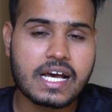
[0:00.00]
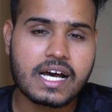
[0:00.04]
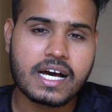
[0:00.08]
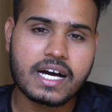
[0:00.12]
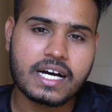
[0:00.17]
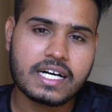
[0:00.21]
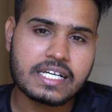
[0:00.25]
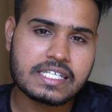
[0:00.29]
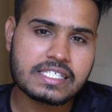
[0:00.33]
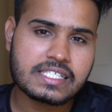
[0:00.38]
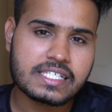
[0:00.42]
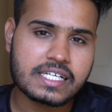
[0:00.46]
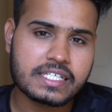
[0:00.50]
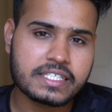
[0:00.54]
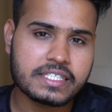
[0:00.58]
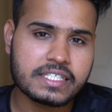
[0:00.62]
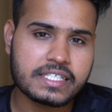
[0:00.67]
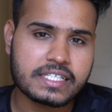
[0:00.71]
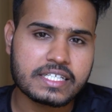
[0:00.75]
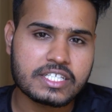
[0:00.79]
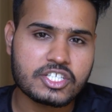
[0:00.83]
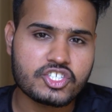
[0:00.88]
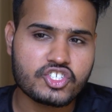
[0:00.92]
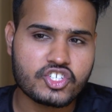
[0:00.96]
I started
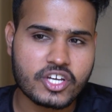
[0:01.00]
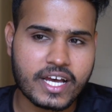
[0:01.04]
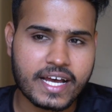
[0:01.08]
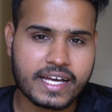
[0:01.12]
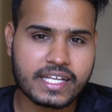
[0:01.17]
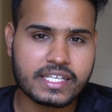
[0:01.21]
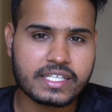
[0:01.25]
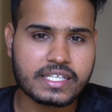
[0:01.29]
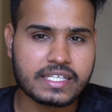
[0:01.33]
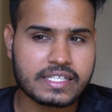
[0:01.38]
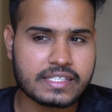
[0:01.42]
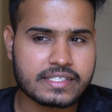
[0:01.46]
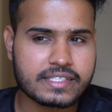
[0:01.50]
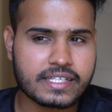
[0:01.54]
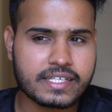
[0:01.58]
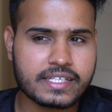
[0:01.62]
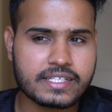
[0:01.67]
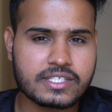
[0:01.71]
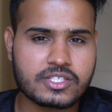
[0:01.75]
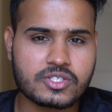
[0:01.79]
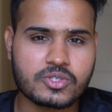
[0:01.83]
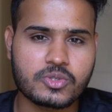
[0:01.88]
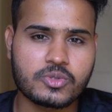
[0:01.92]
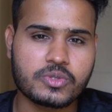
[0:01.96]
in Jan
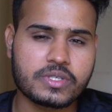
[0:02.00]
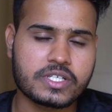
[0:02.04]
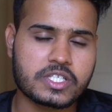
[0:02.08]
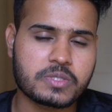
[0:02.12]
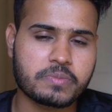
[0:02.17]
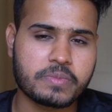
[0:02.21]
intake, so it's